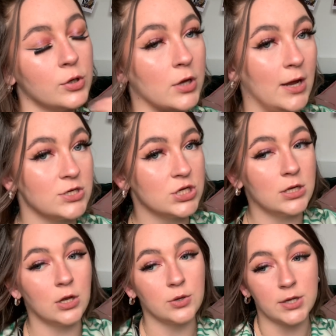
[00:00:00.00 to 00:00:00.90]
Oh my god, I
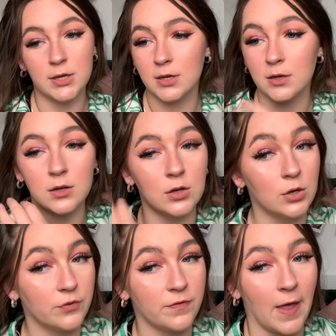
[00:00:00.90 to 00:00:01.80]
actually low-key
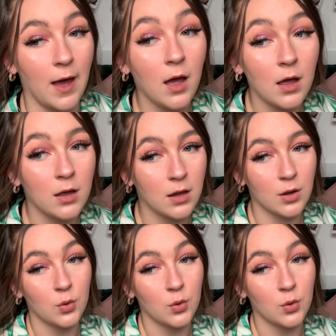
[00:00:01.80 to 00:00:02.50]
love that.